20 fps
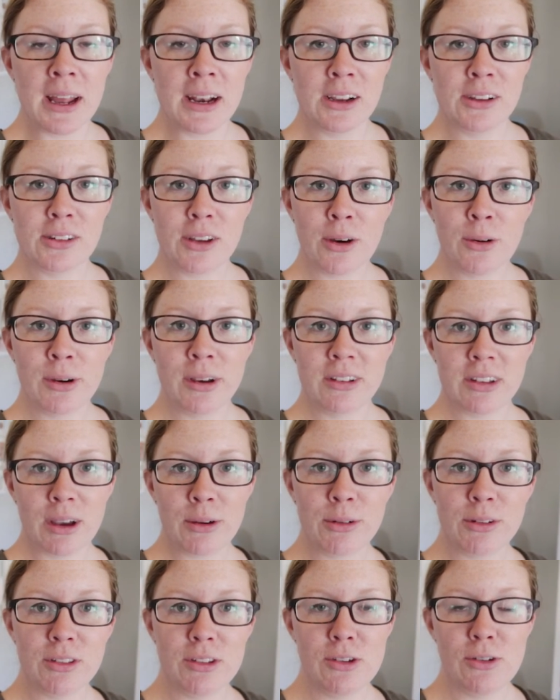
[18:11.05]
And as always, I
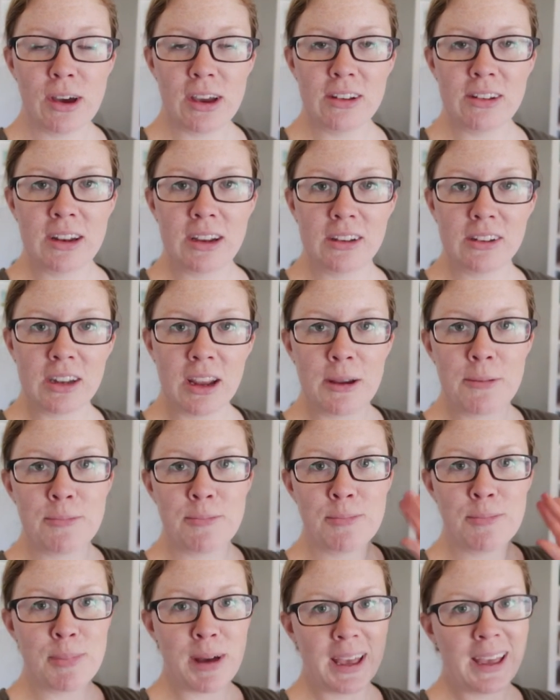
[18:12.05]
will see you guys next time.
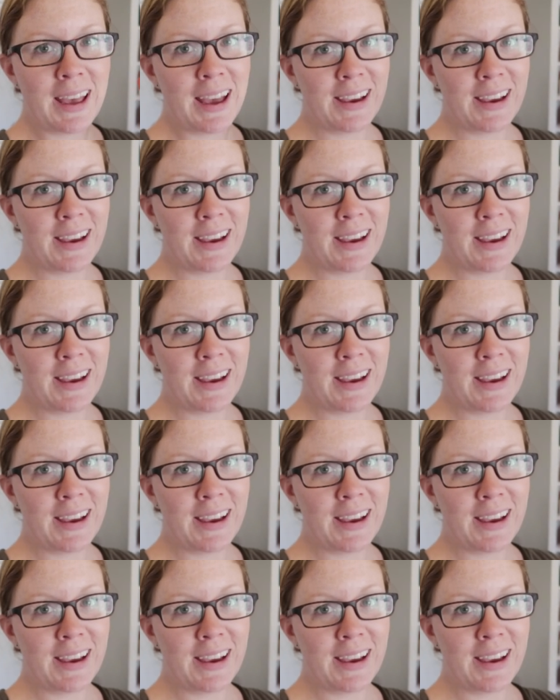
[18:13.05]
Bye